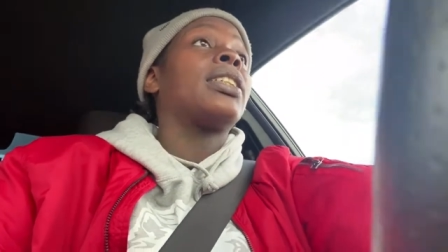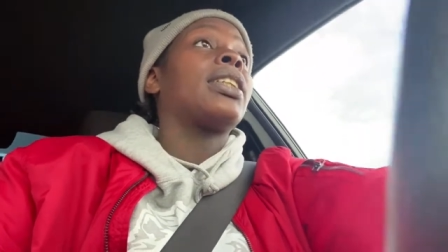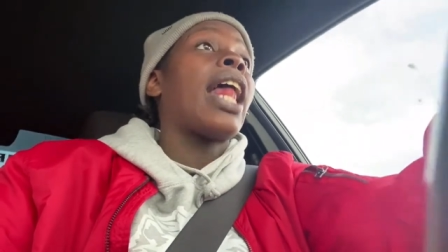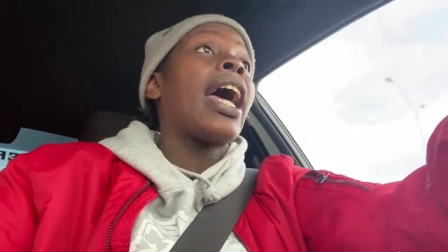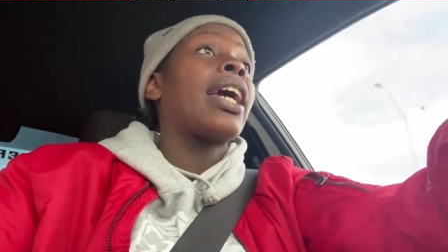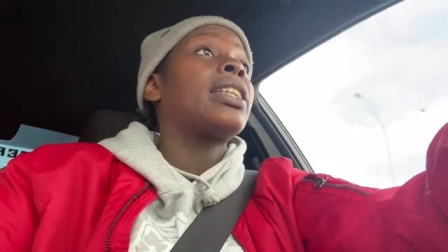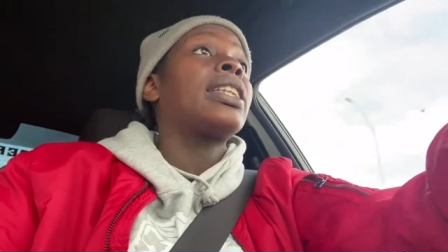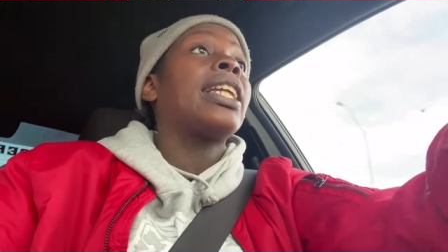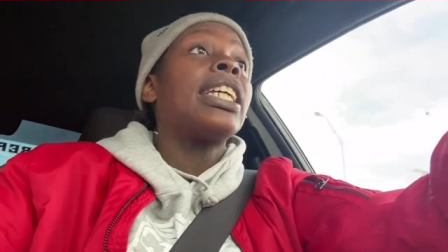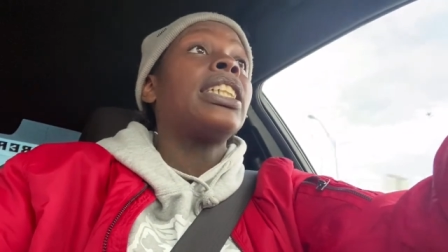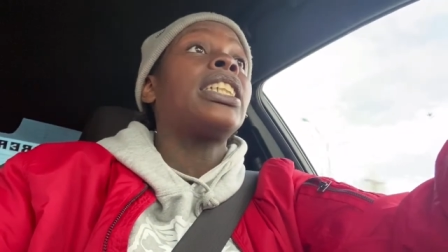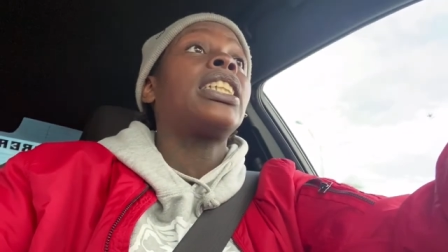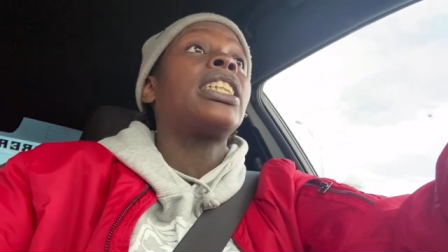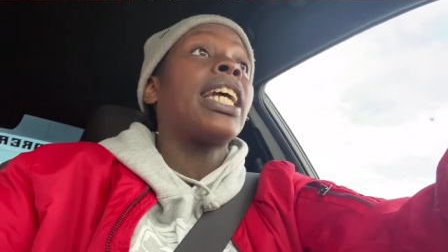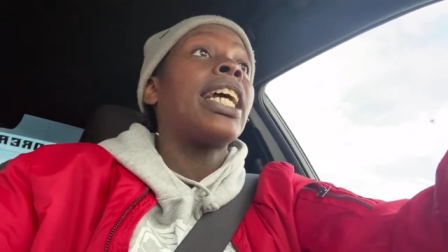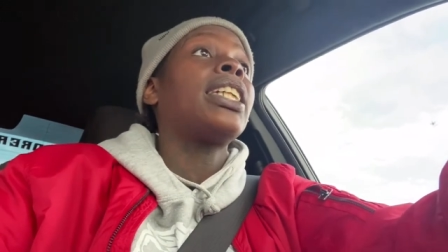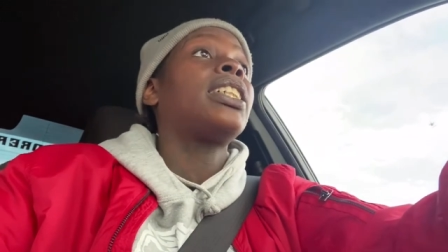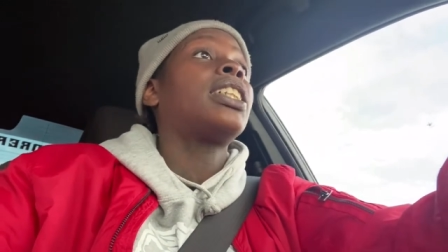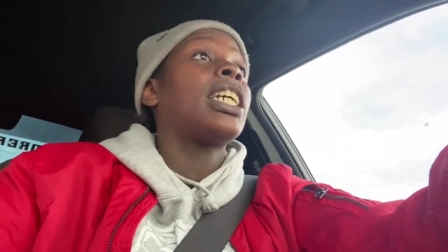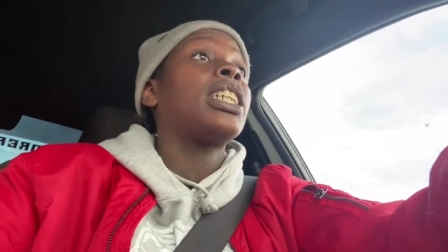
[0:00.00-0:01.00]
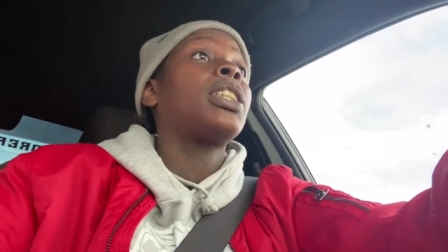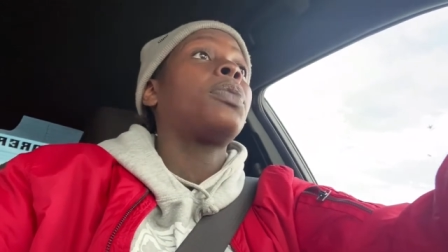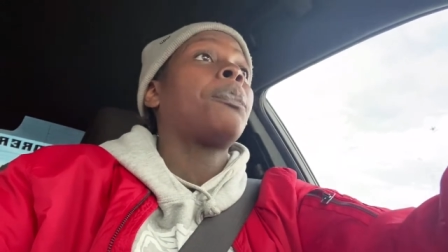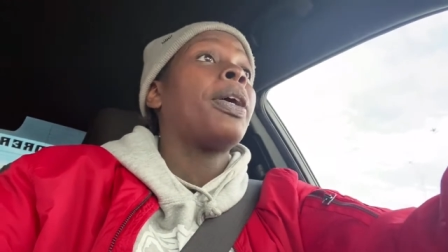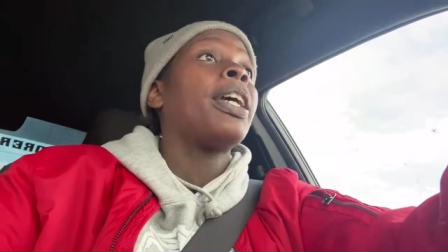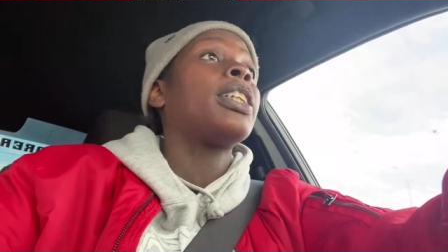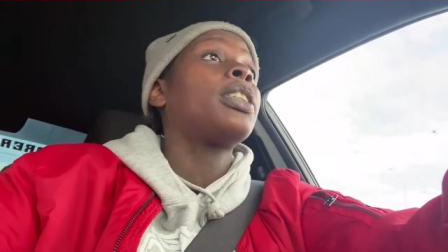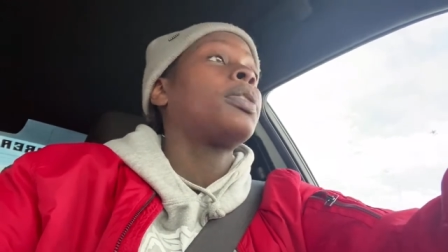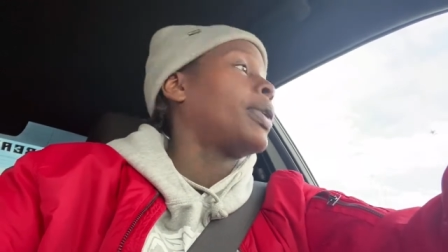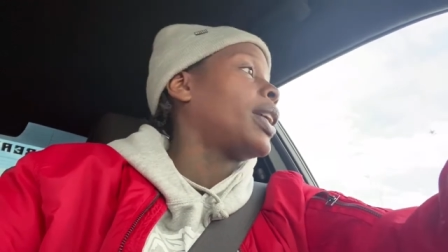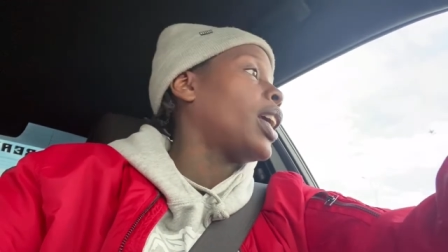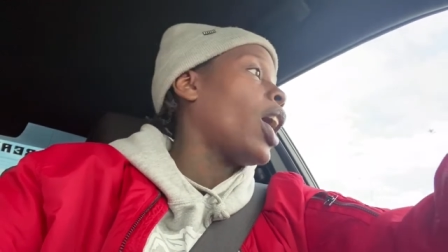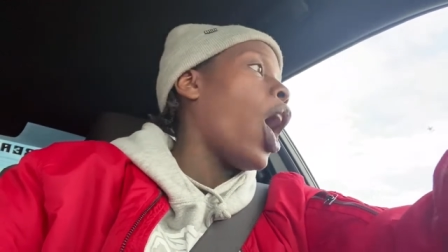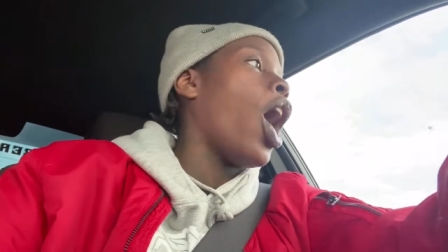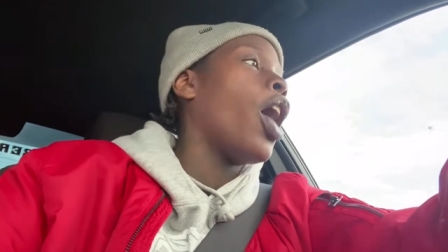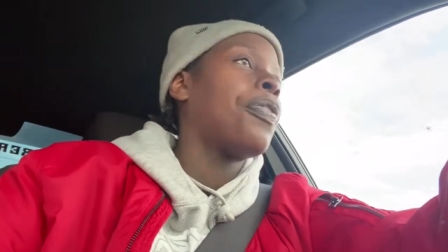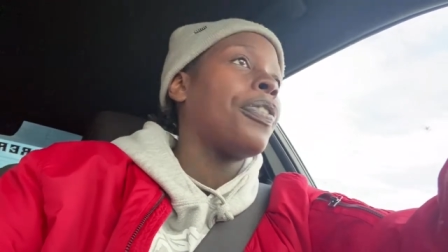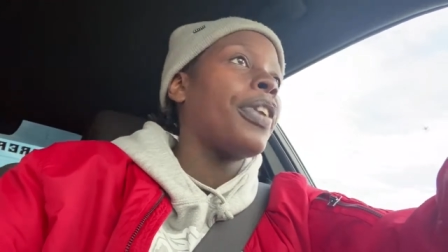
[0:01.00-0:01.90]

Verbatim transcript: Like this just pissed me off.